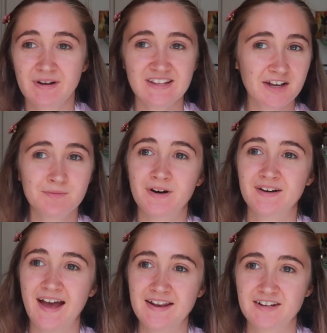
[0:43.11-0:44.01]
My second one
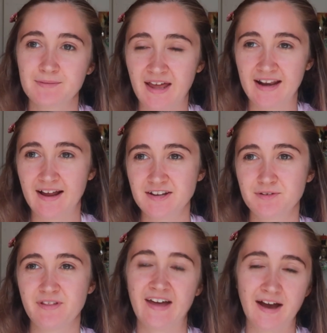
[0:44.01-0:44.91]
I ended up getting like to
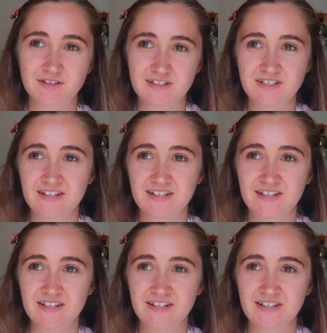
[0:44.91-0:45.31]
1,000,